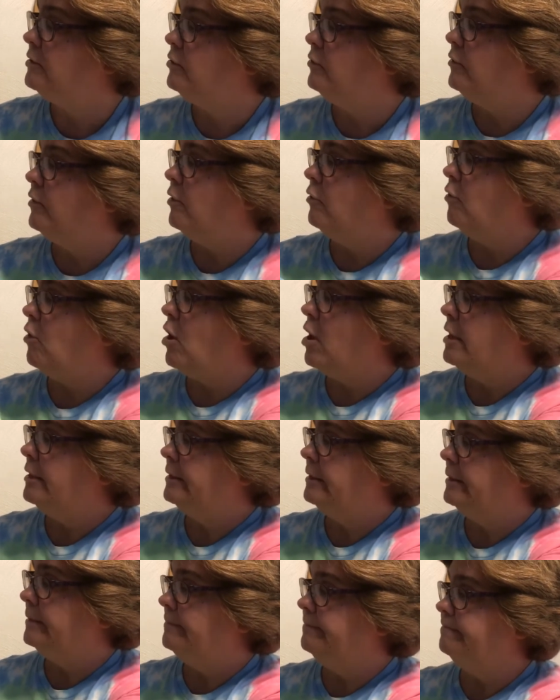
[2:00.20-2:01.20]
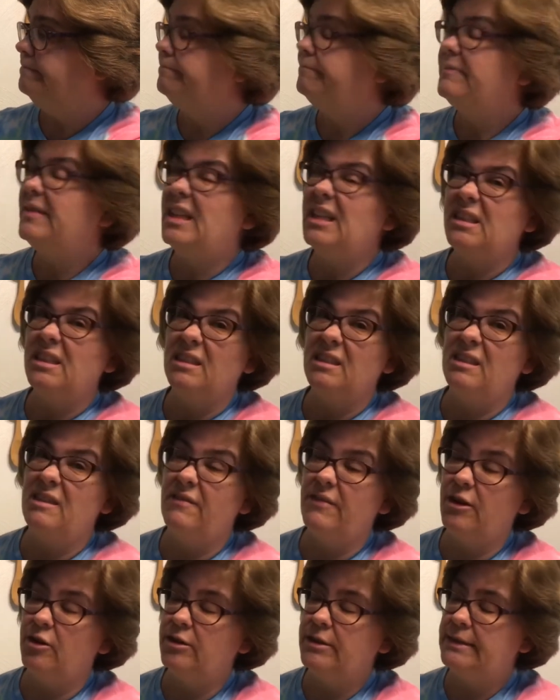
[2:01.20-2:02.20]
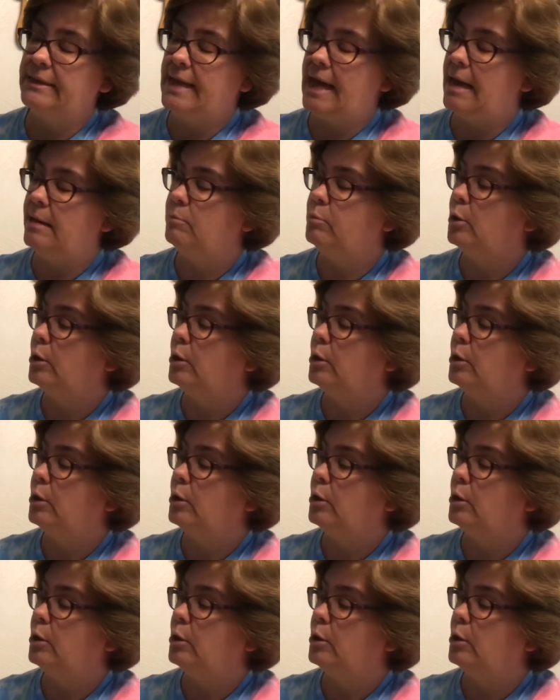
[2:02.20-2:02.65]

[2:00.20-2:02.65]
to the cross. This is the very sad